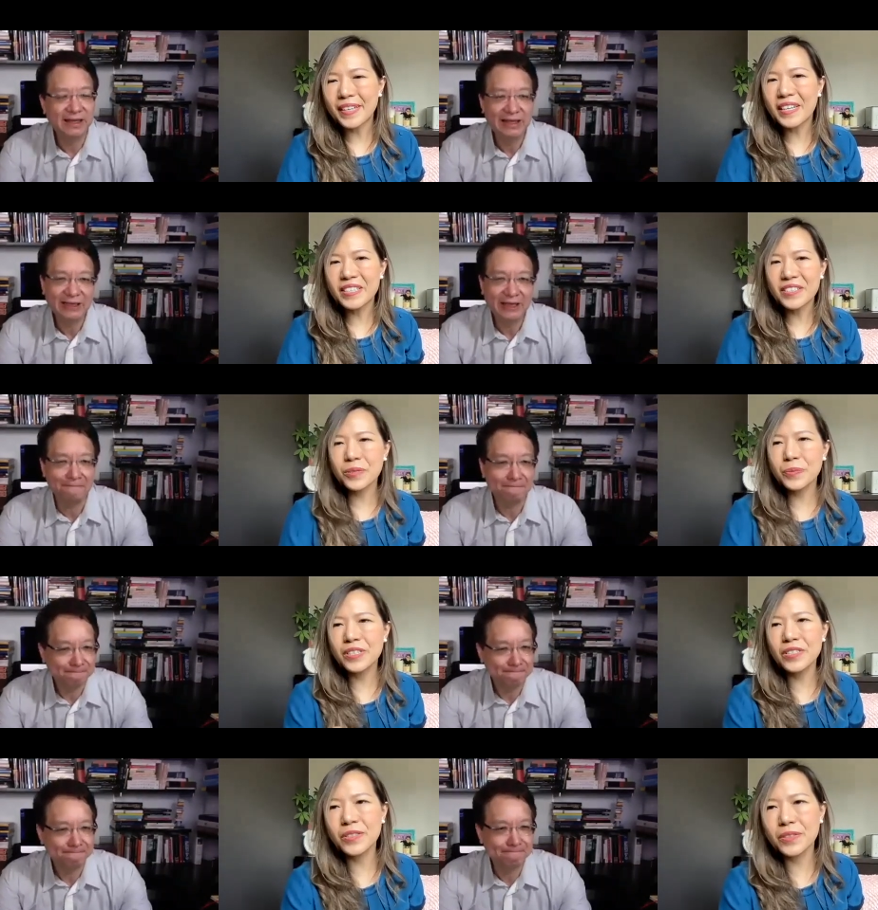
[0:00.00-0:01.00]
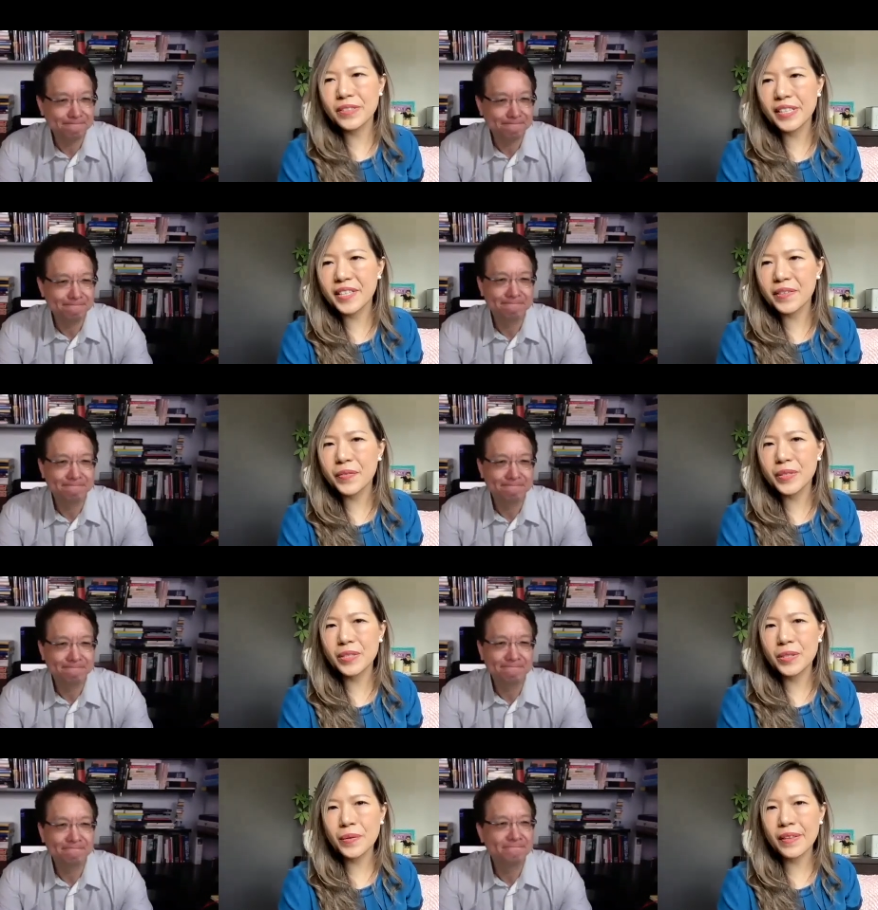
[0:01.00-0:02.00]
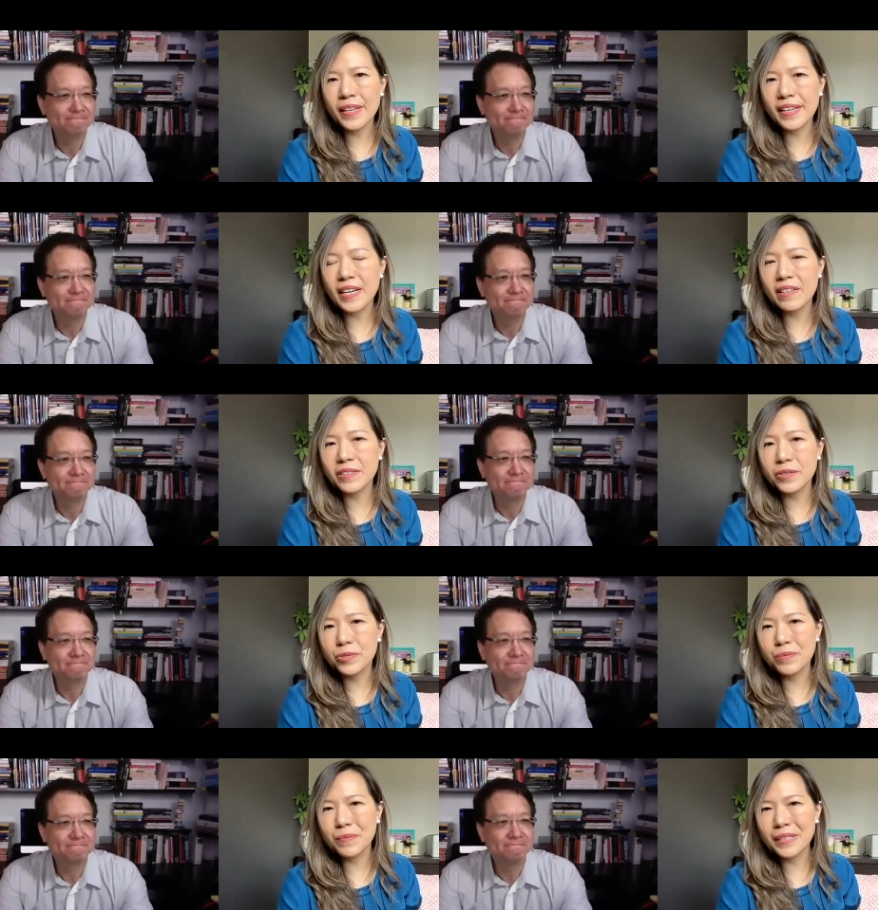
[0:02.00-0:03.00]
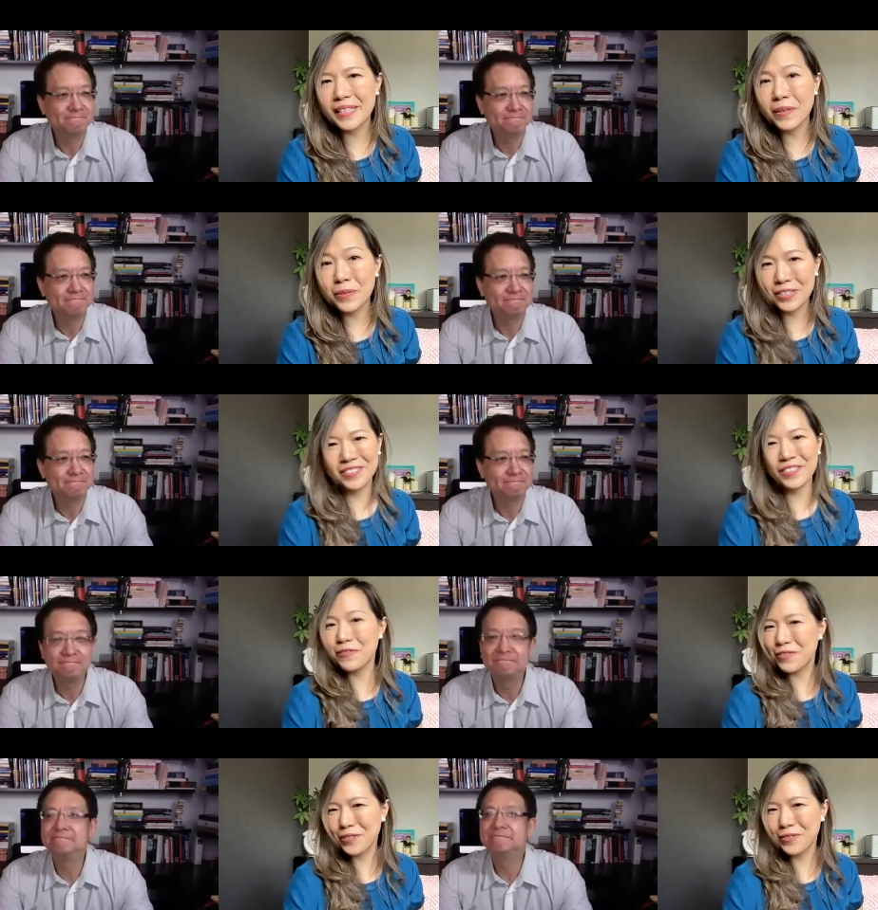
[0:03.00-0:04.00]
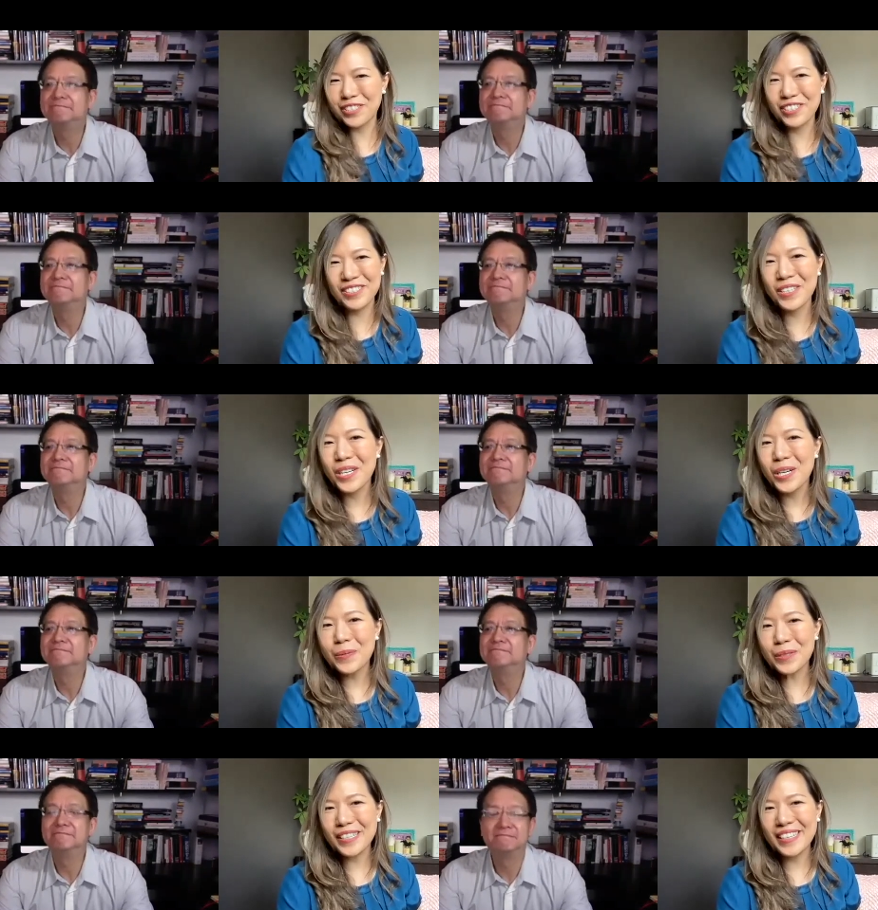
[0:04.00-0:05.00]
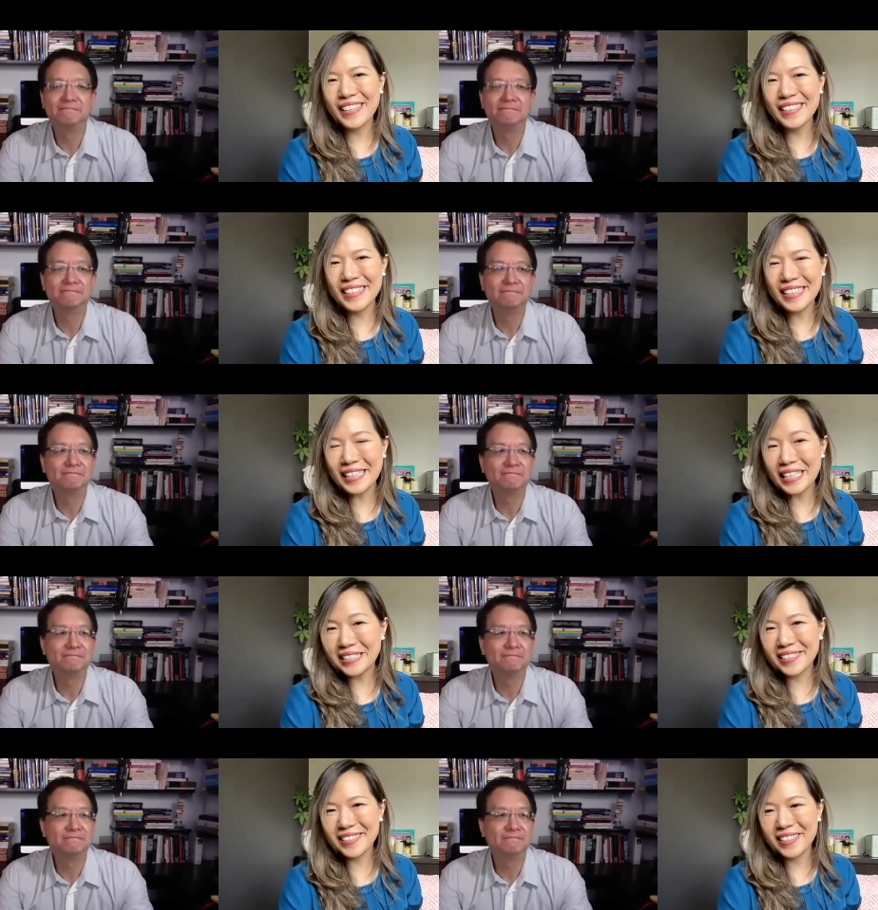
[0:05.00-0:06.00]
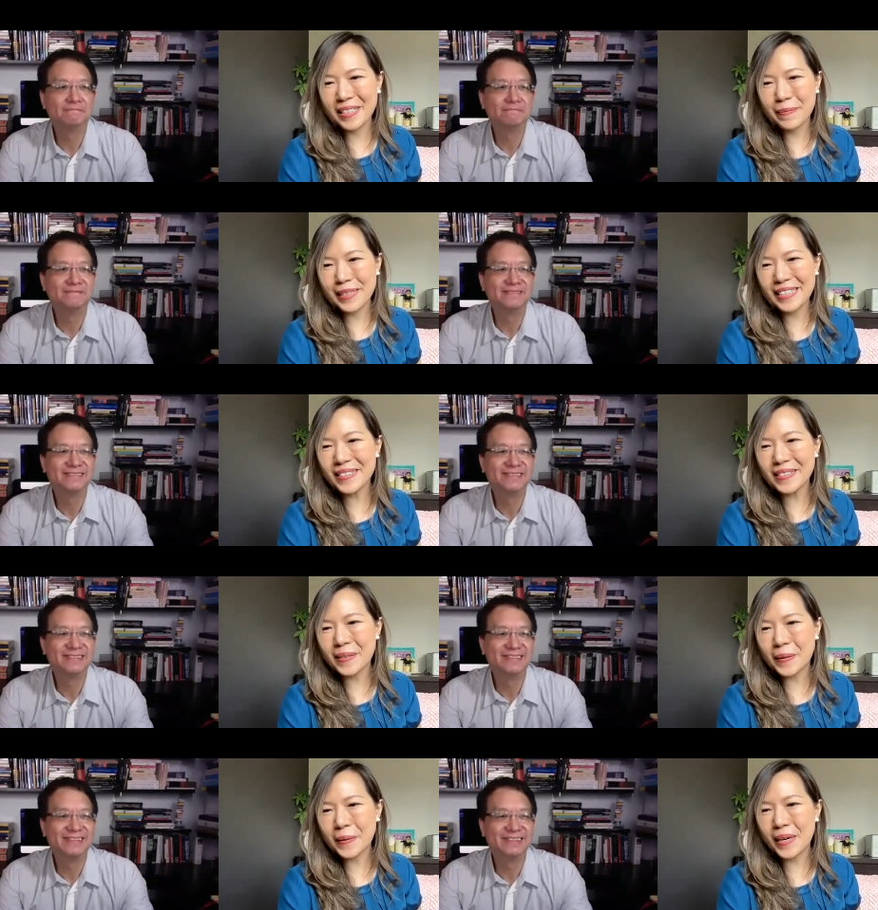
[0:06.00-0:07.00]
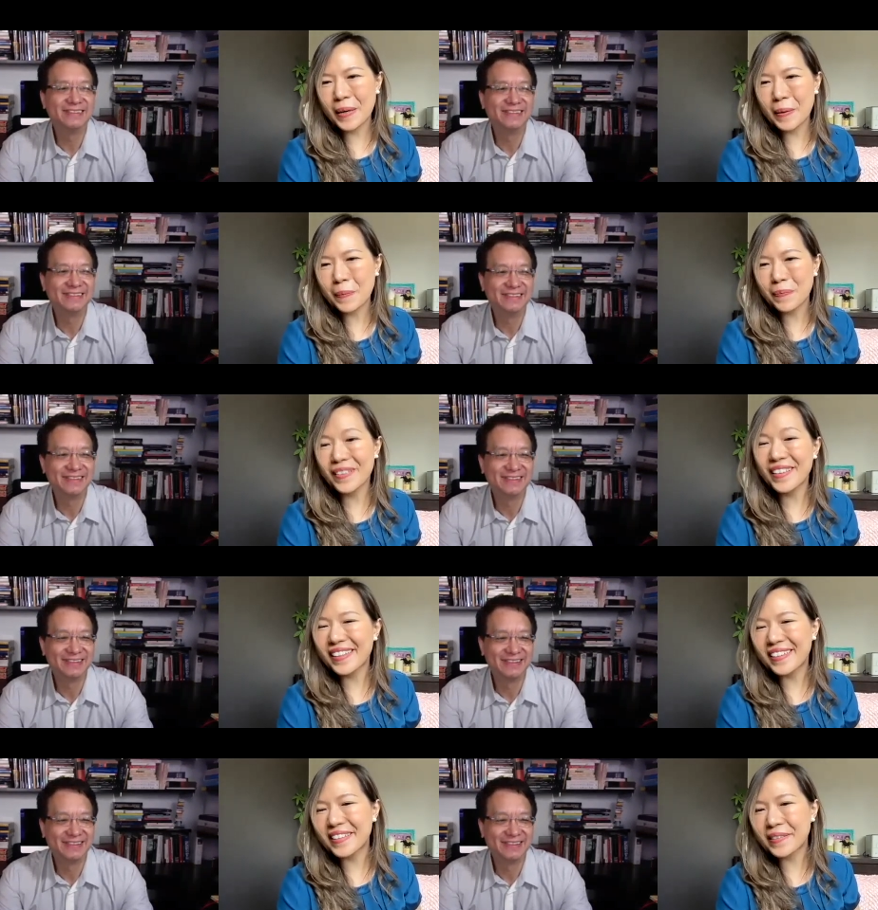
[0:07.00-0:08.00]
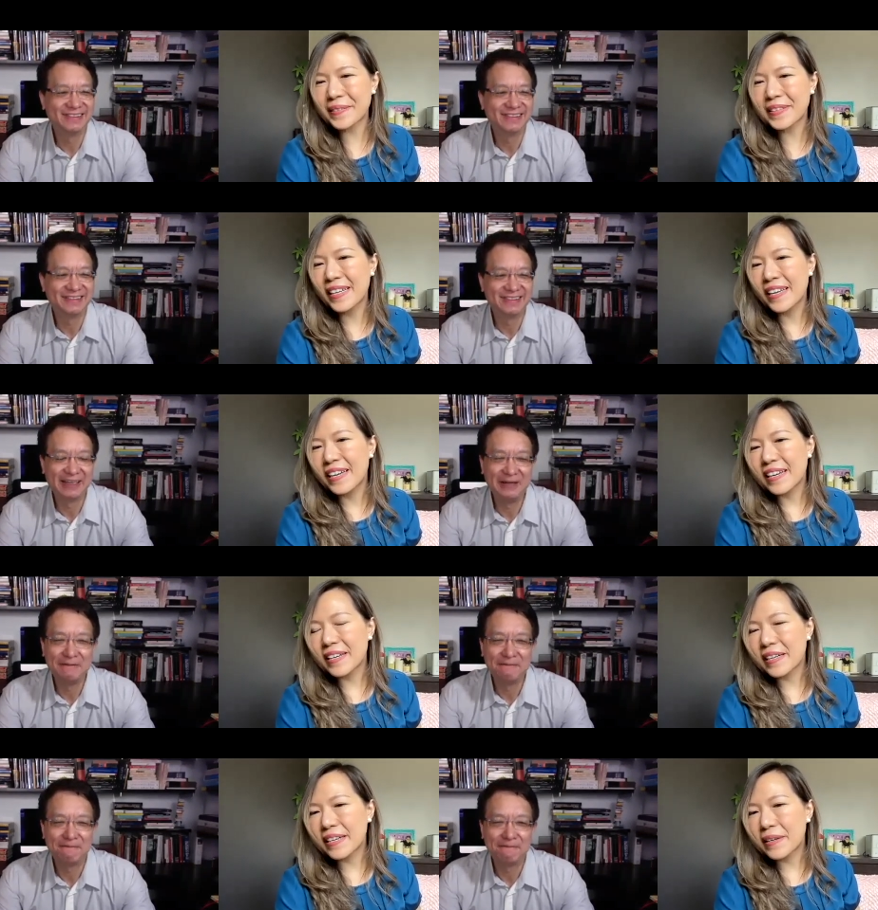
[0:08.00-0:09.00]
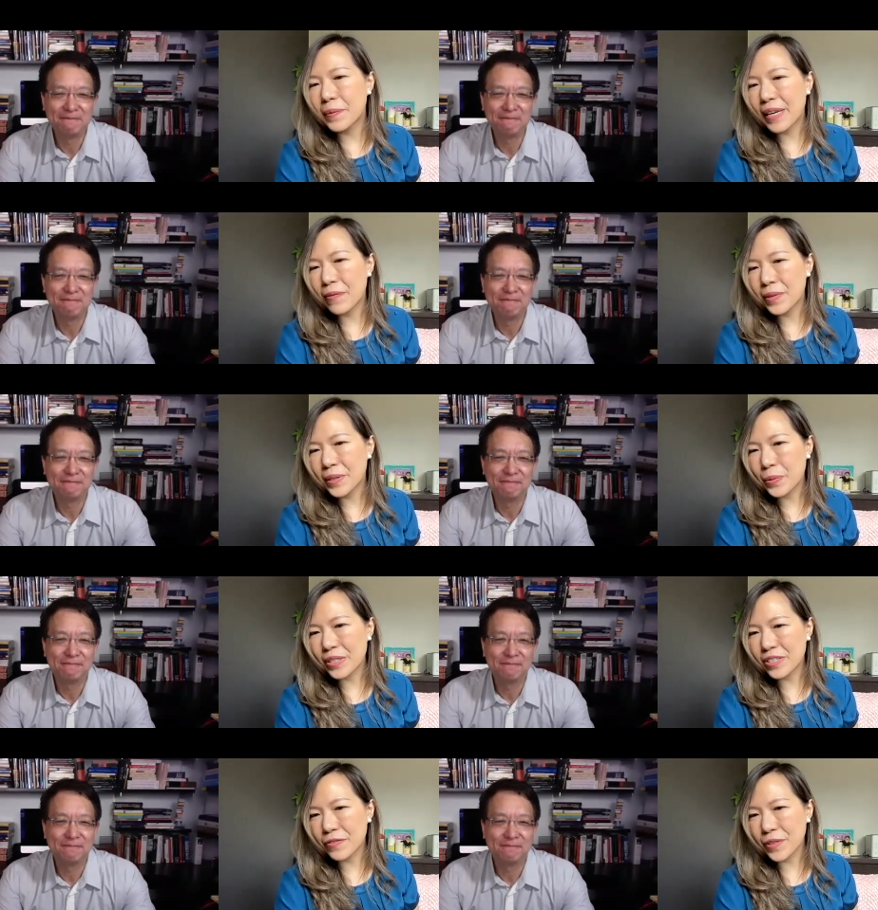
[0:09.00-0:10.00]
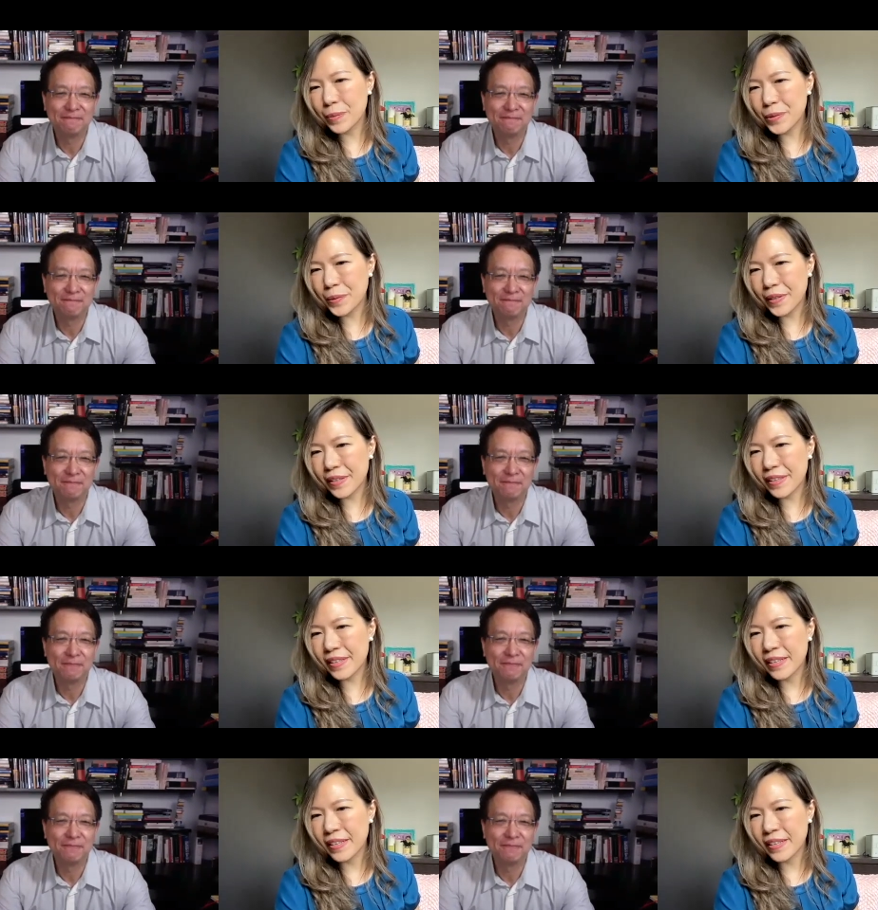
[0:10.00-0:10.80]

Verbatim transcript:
Speaker 1: I just want to let everyone know that our Zoom meeting, which is a free version, will end in less than 10 minutes. So um, thank you. Uh, we have one question from Judith.